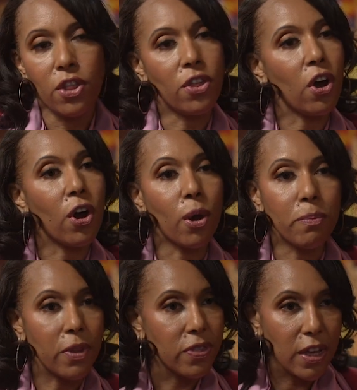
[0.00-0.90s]
the harm
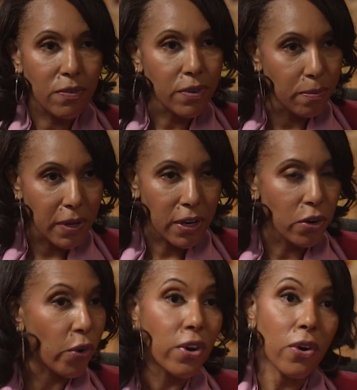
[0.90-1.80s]
that they've committed
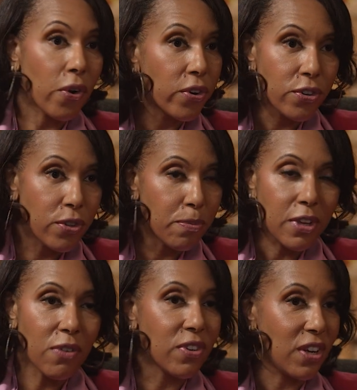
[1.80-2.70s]
or to
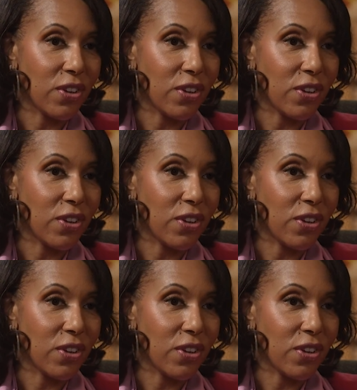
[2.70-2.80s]
themselves and